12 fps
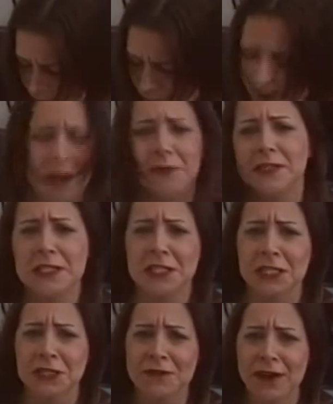When I was
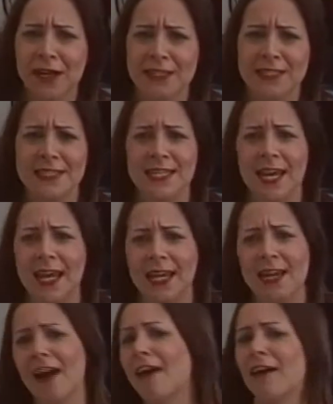at
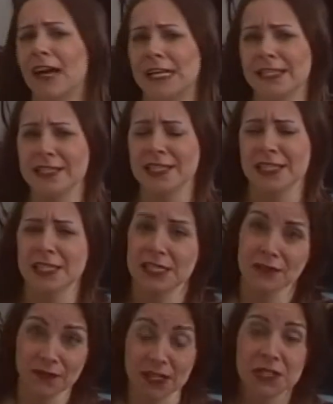university I
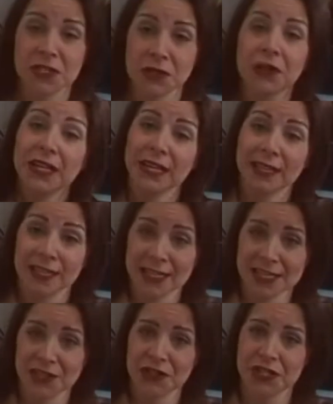studied Victorian
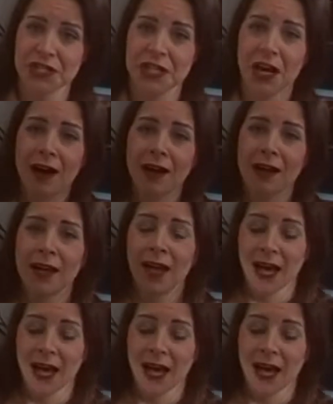literature